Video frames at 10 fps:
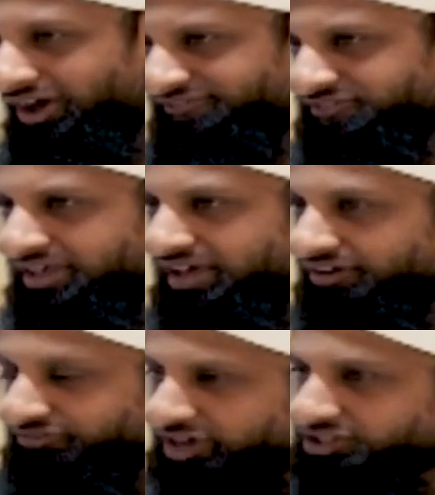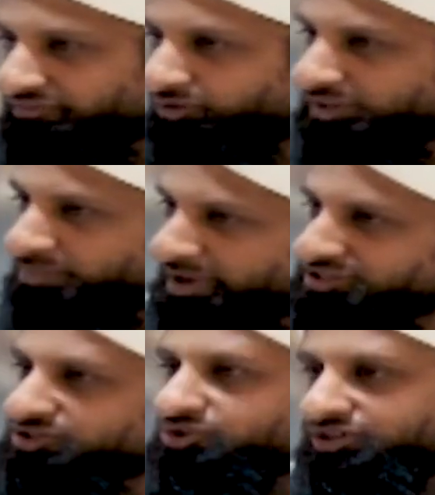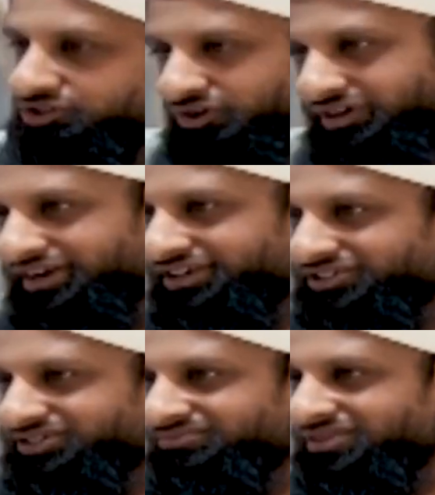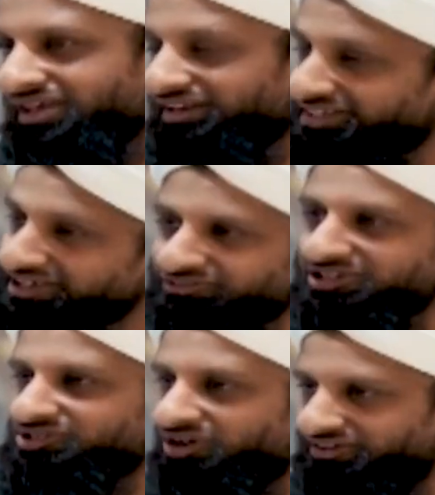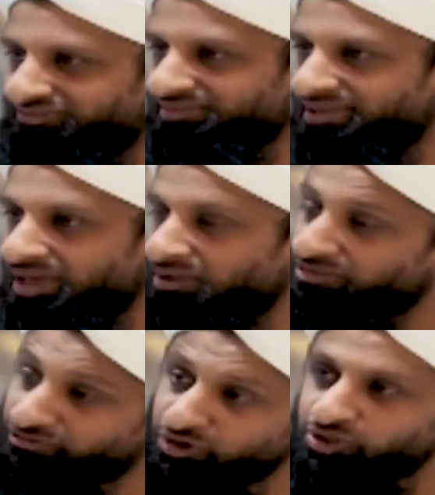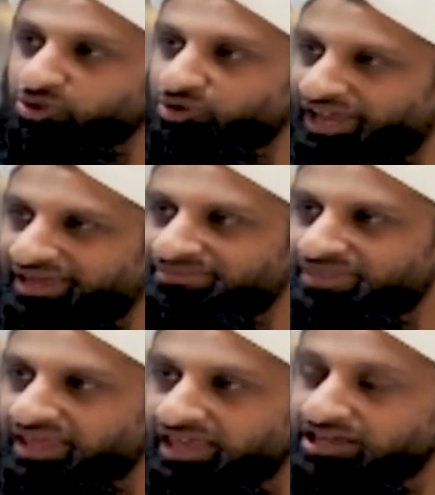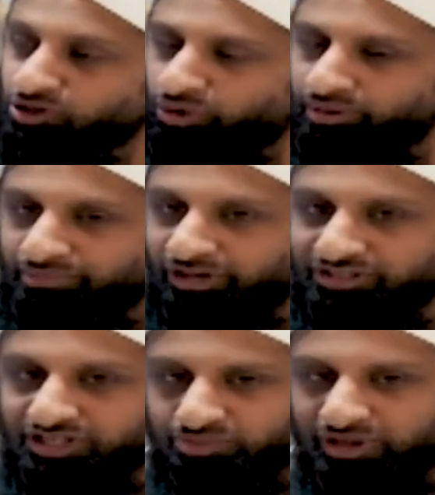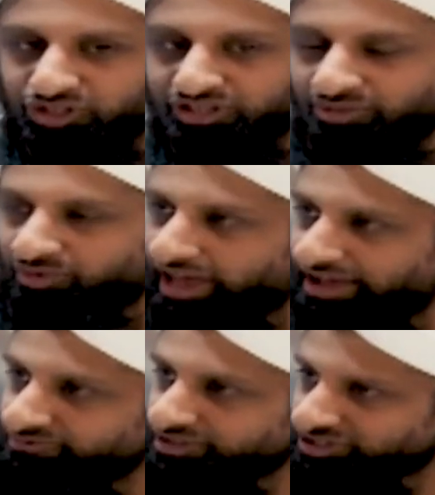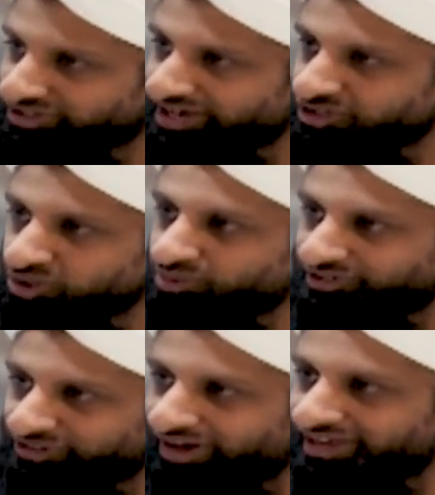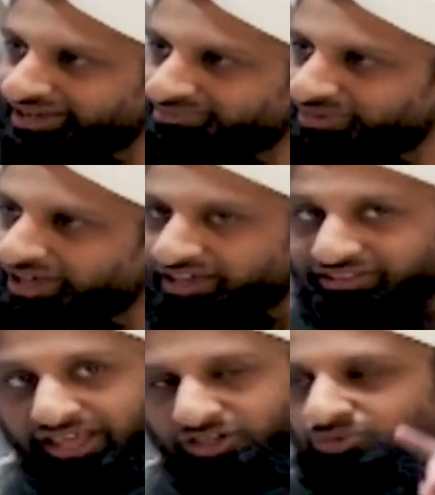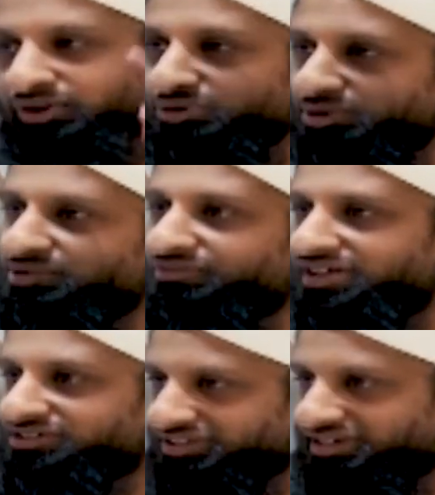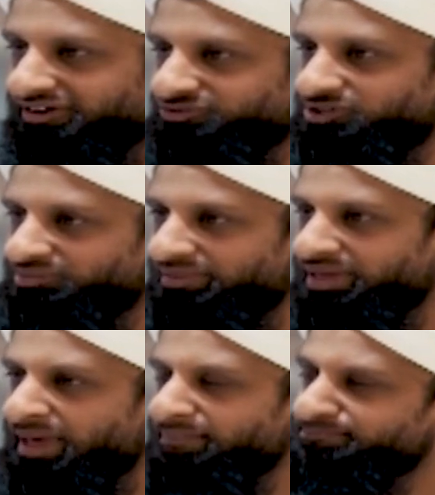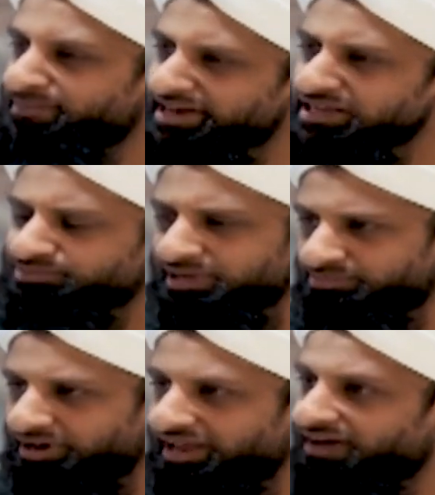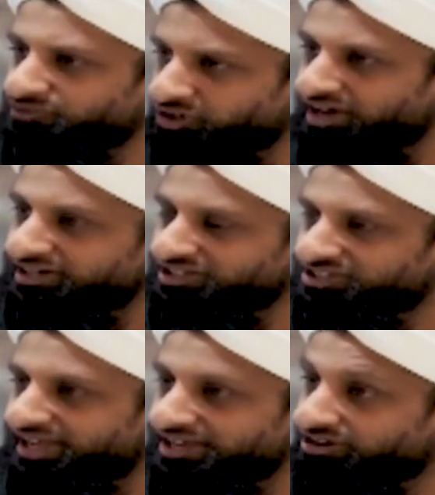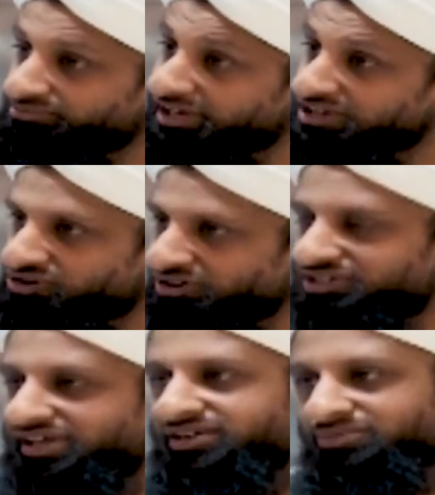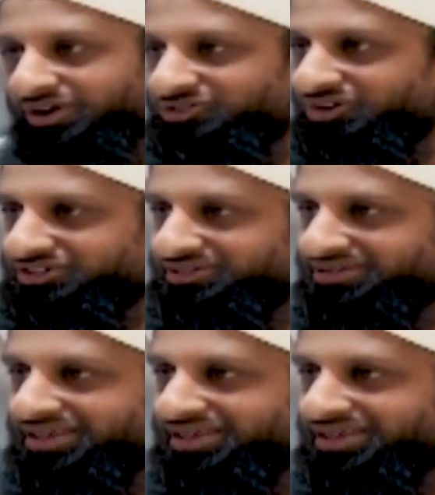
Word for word: lives. First of all, the message to the drug addicts, leave this life before it's too late. You know, because it's mentioned that whatever state you will die in, that's what you will be raised on the day of judgment. Many people have died in the state of being intoxicated by drugs.